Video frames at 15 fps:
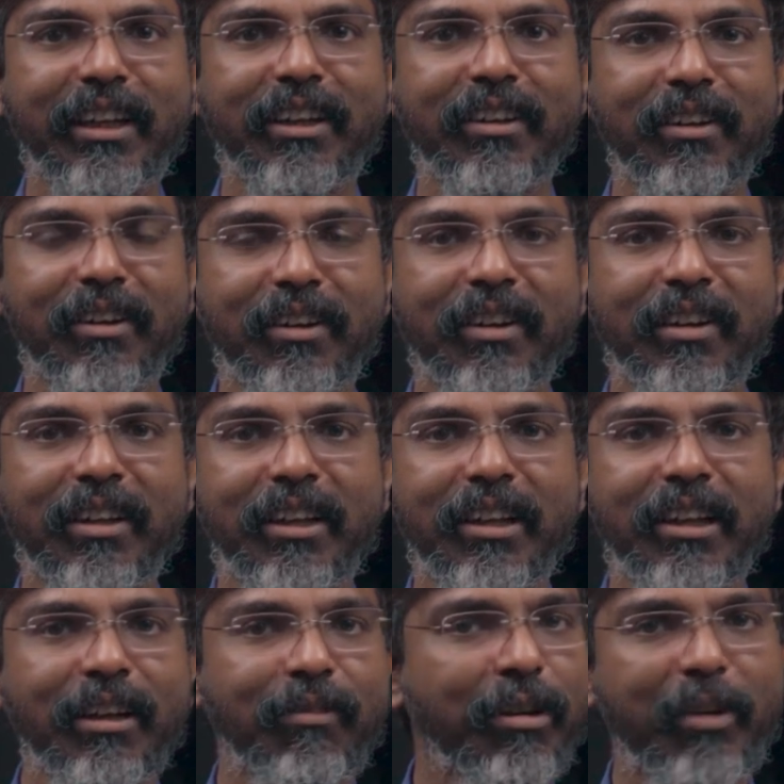and
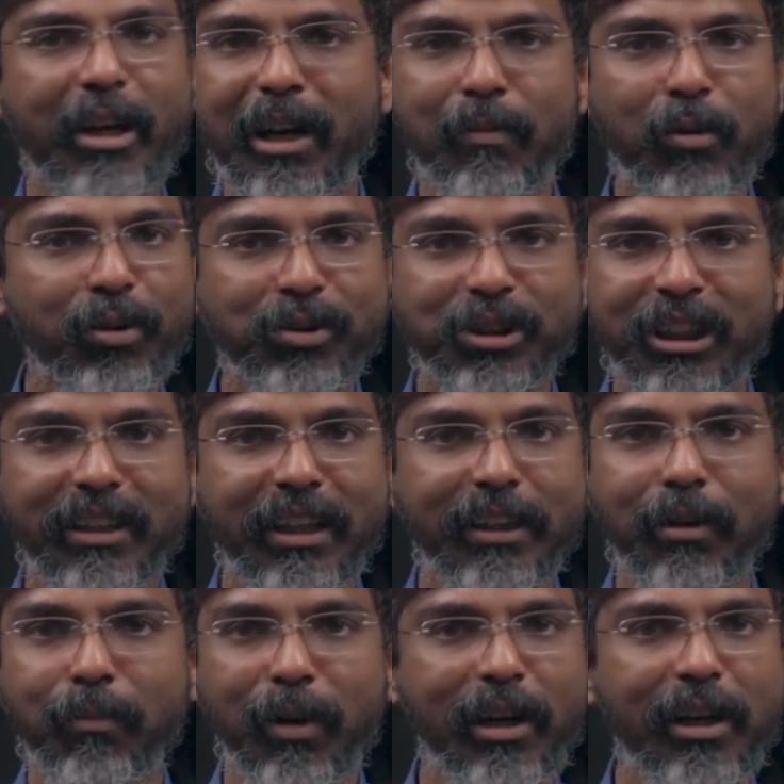we were able to see
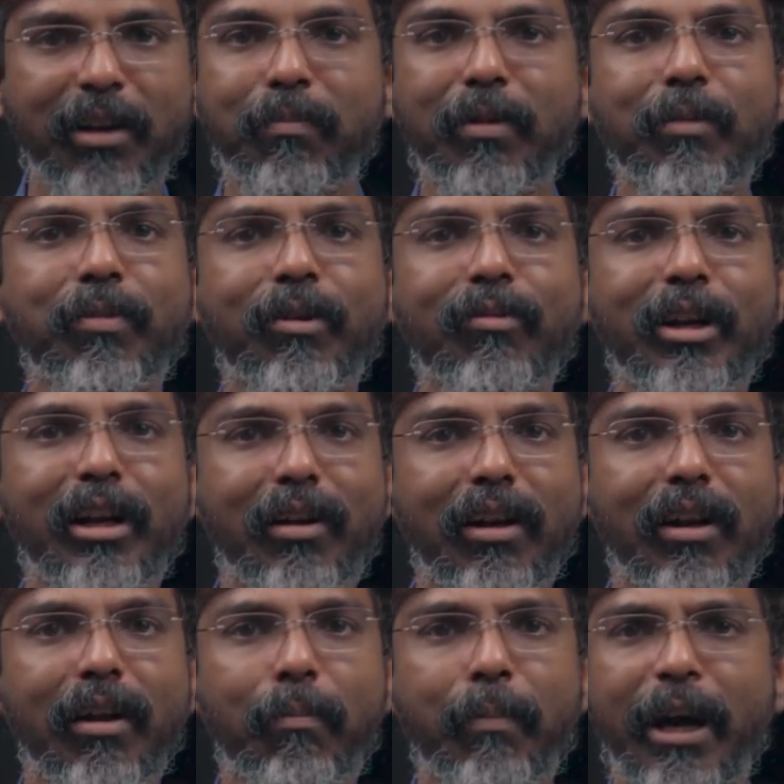that the billion people
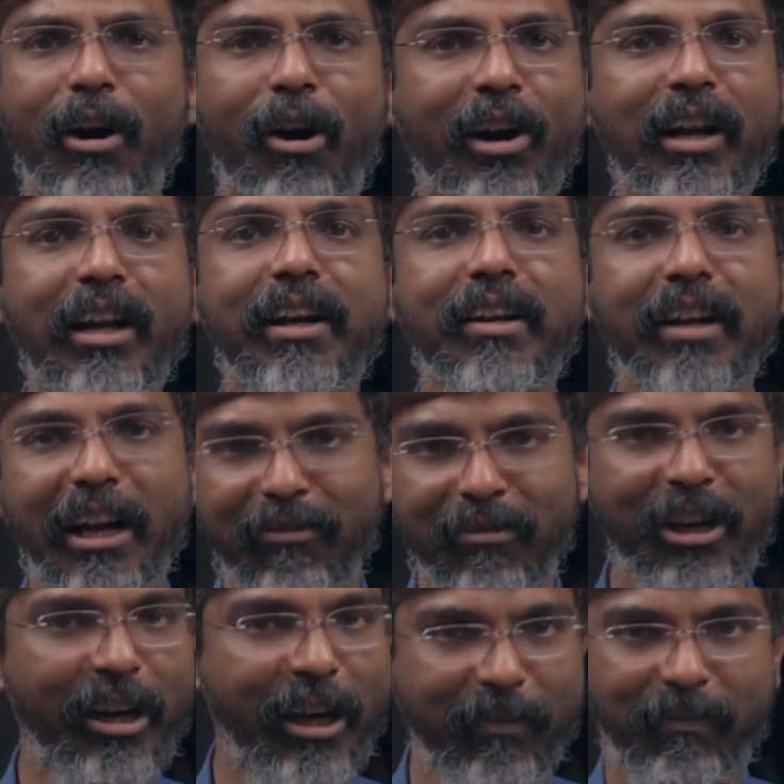will pay online
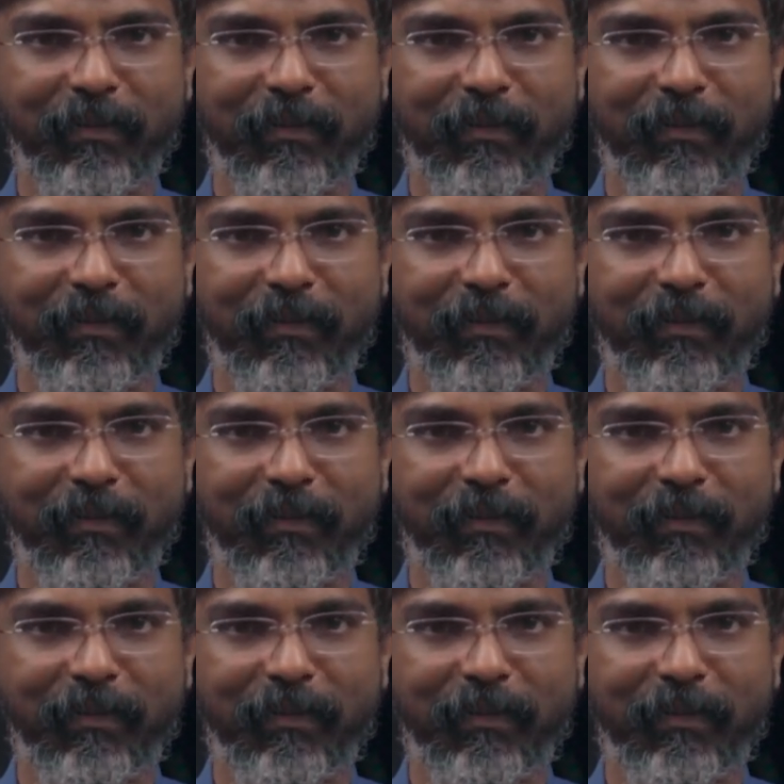every day